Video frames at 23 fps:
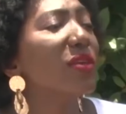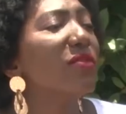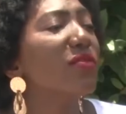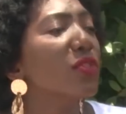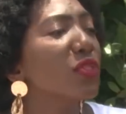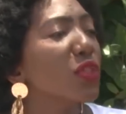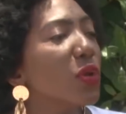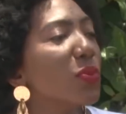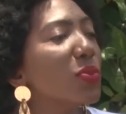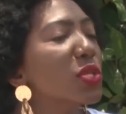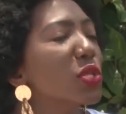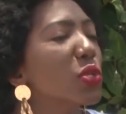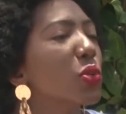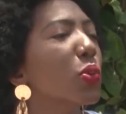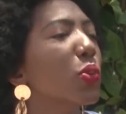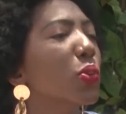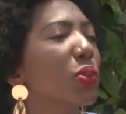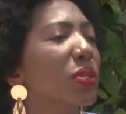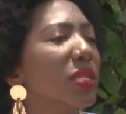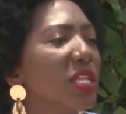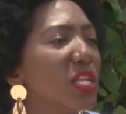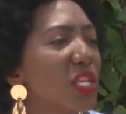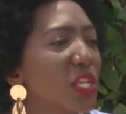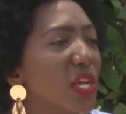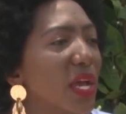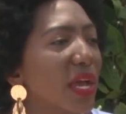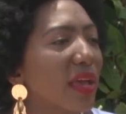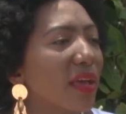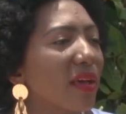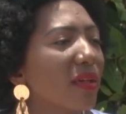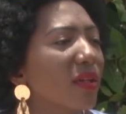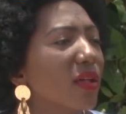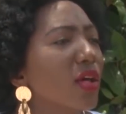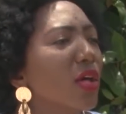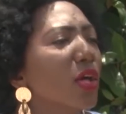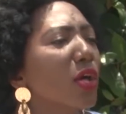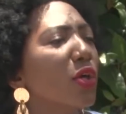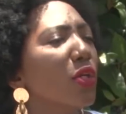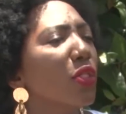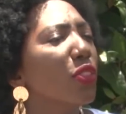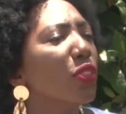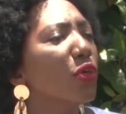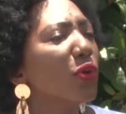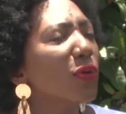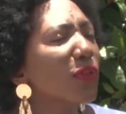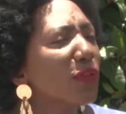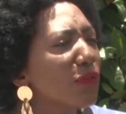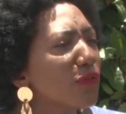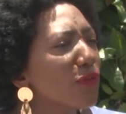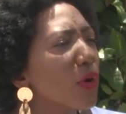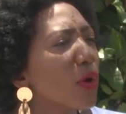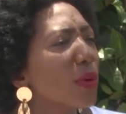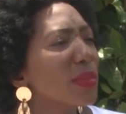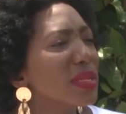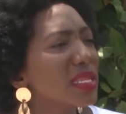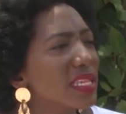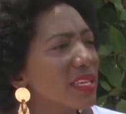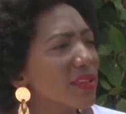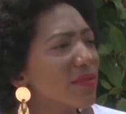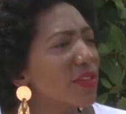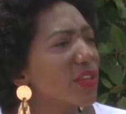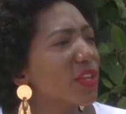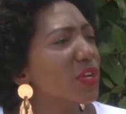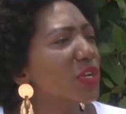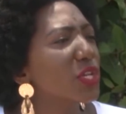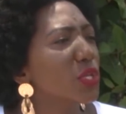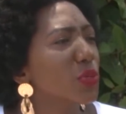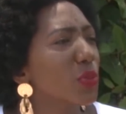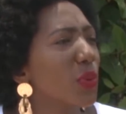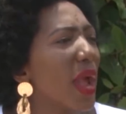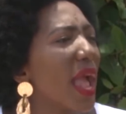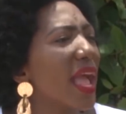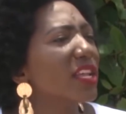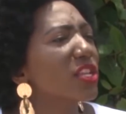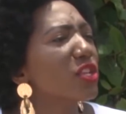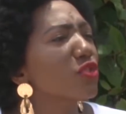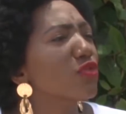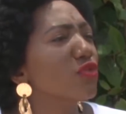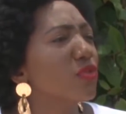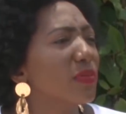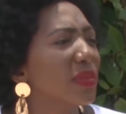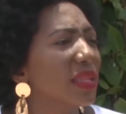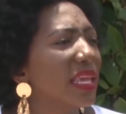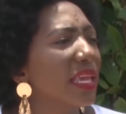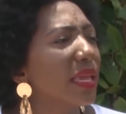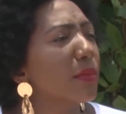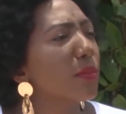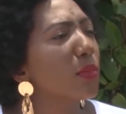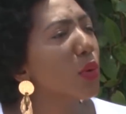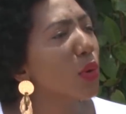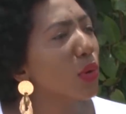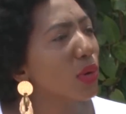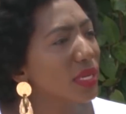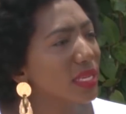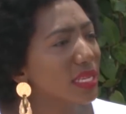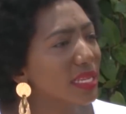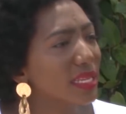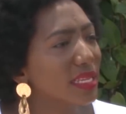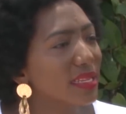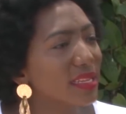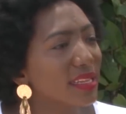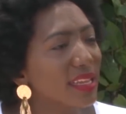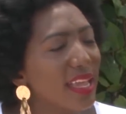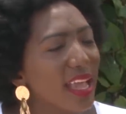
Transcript: even though I was an only child, those formative years were extremely important.